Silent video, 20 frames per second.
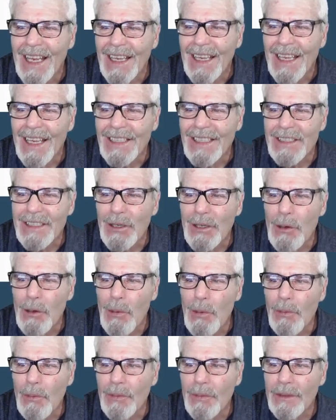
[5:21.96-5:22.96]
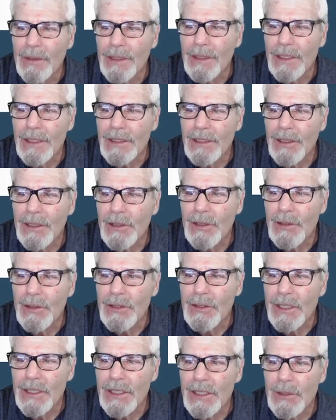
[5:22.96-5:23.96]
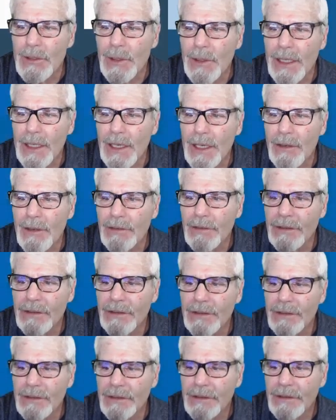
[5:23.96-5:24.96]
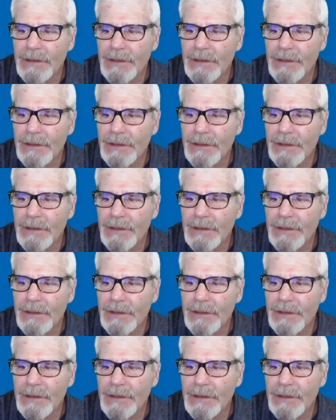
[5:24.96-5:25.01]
let's close this one out,